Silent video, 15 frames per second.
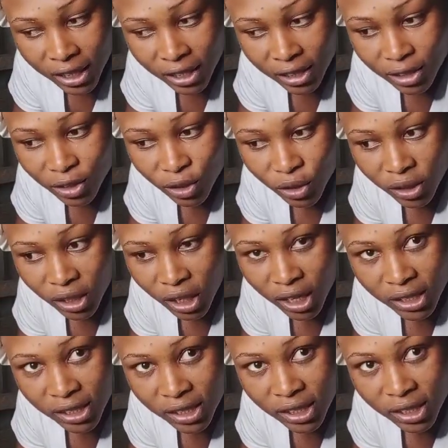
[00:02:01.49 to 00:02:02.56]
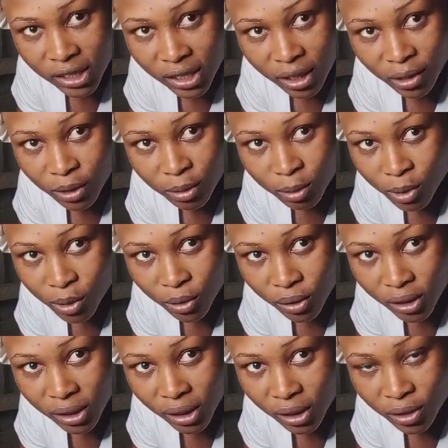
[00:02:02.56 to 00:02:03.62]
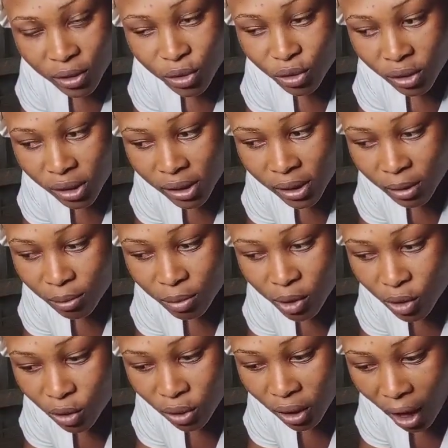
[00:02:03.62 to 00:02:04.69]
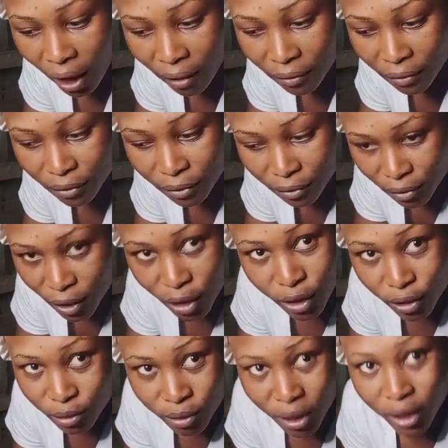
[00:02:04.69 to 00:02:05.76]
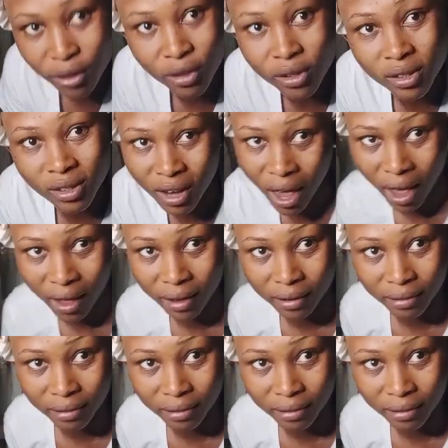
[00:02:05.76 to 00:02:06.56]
That's to show you that artisans cannot be trusted. You trust them with your life. You can just die.